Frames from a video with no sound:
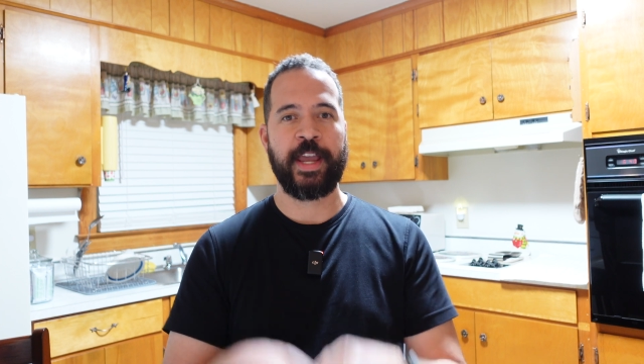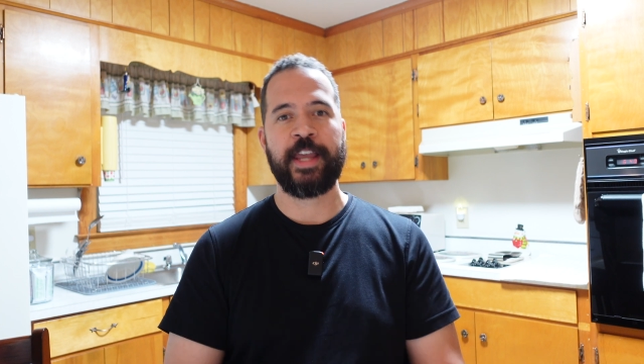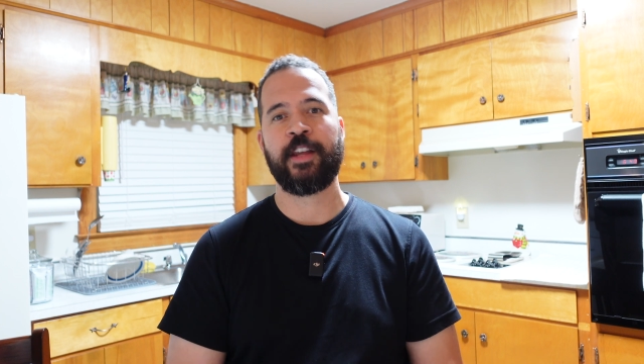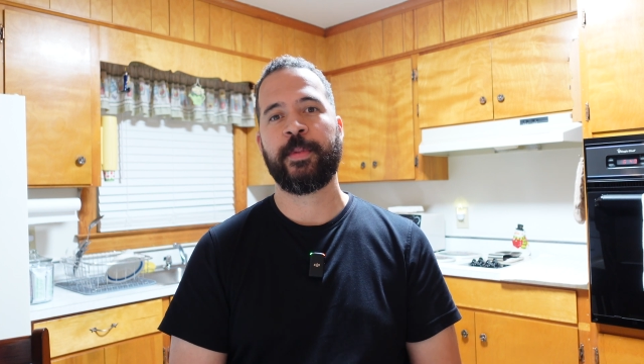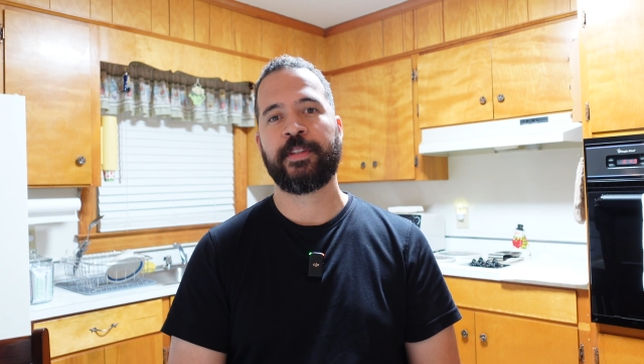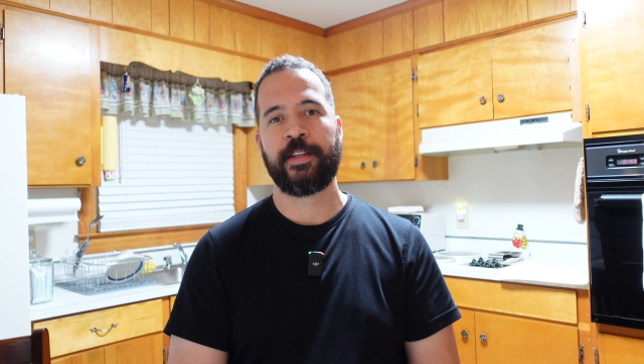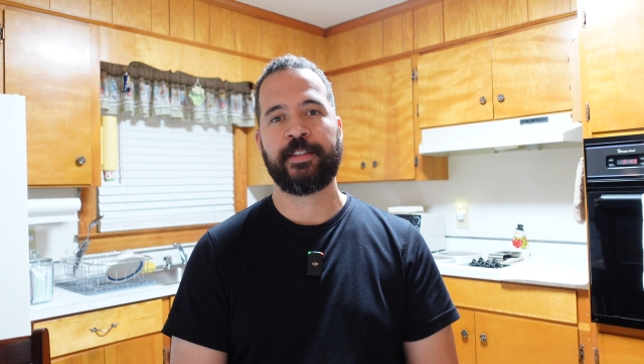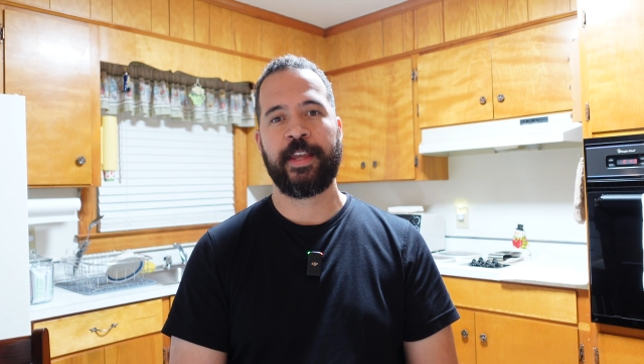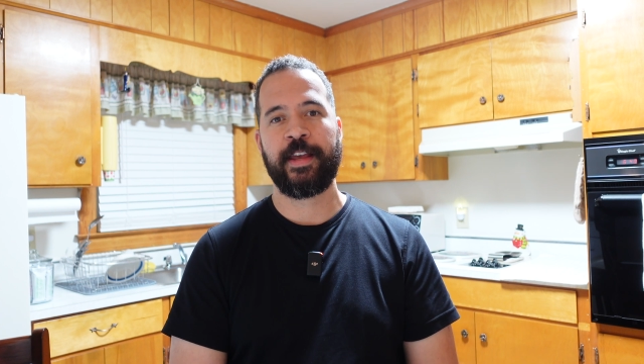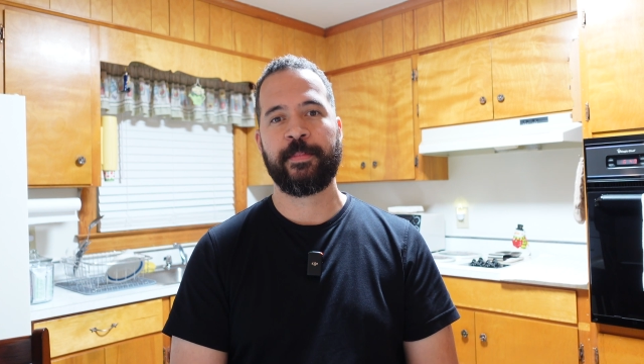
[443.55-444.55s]
the A W S
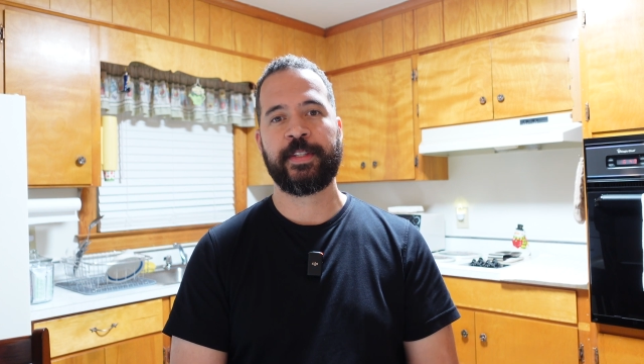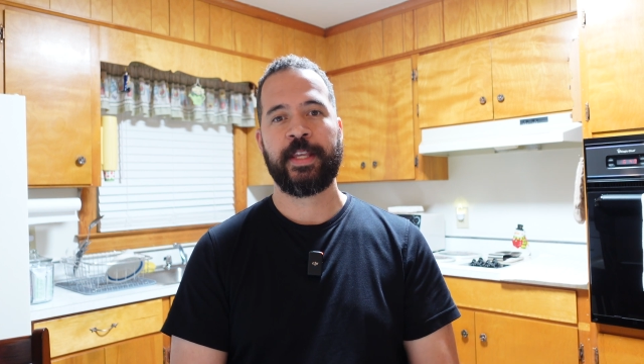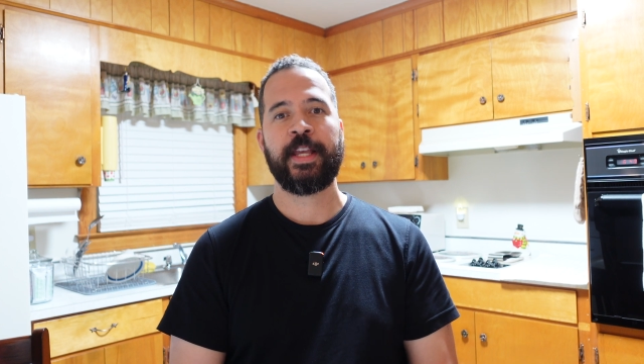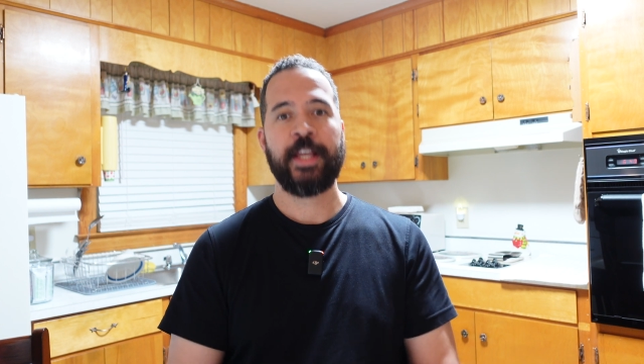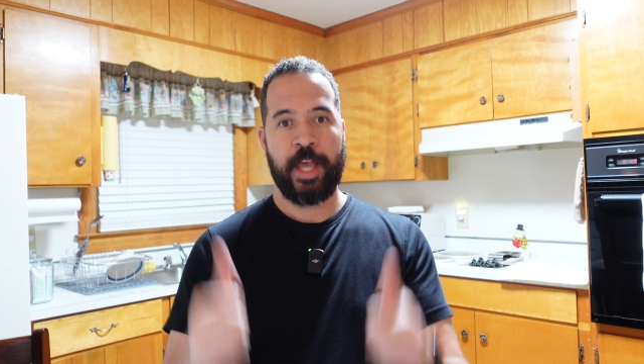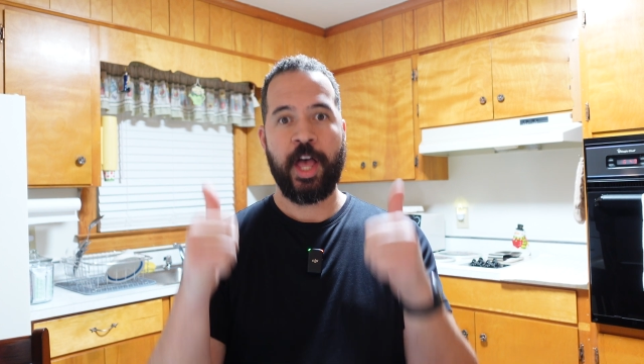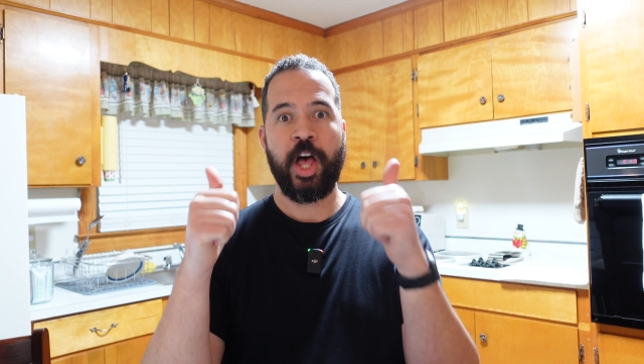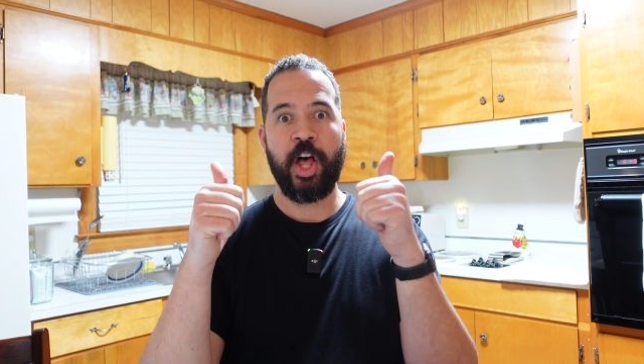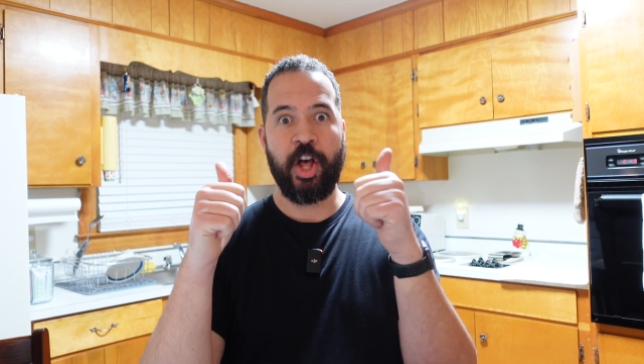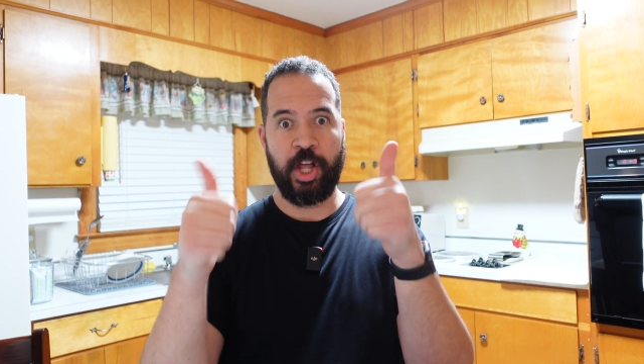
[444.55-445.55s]
exams
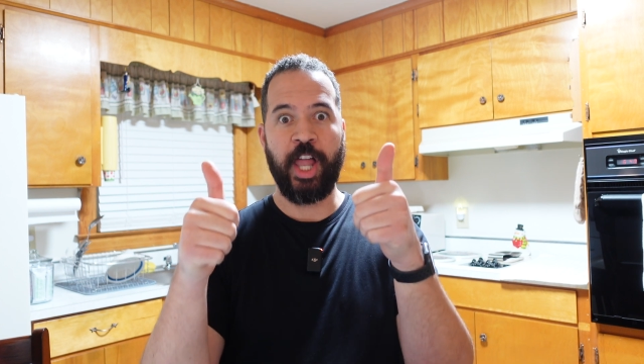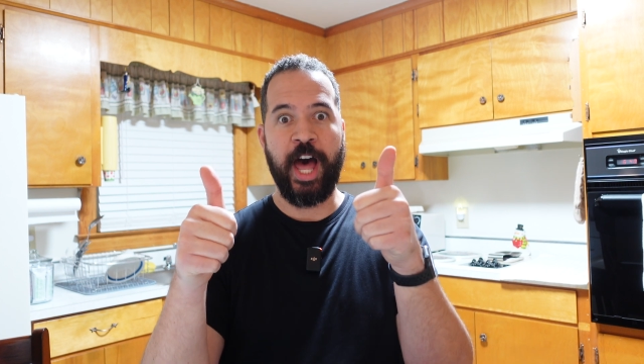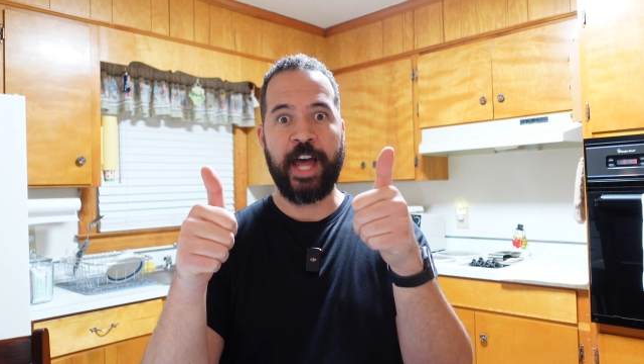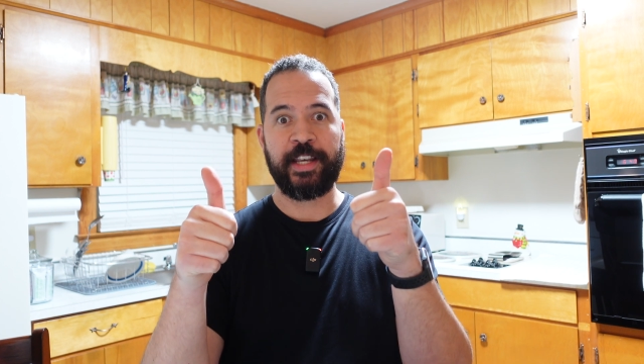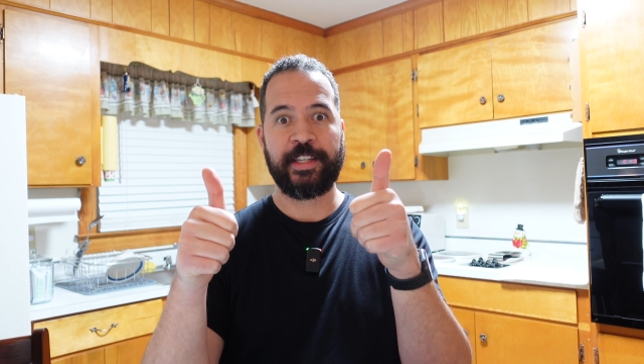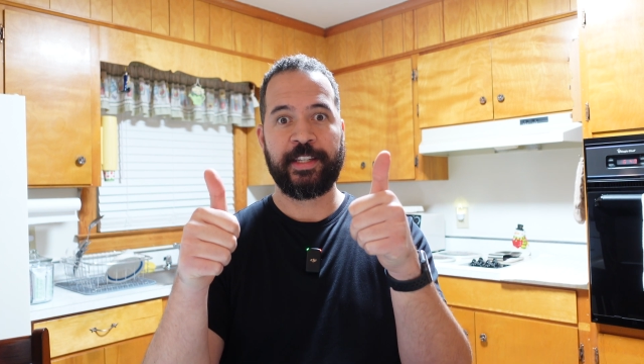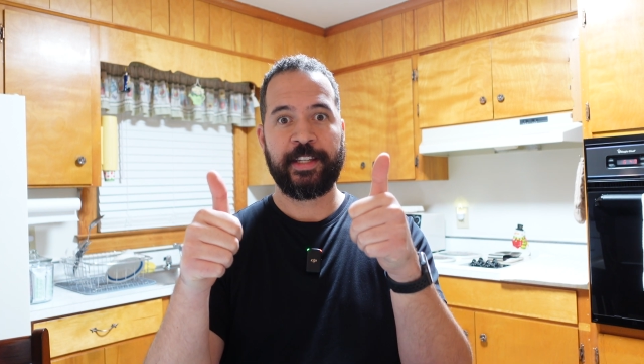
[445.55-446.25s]
a lot.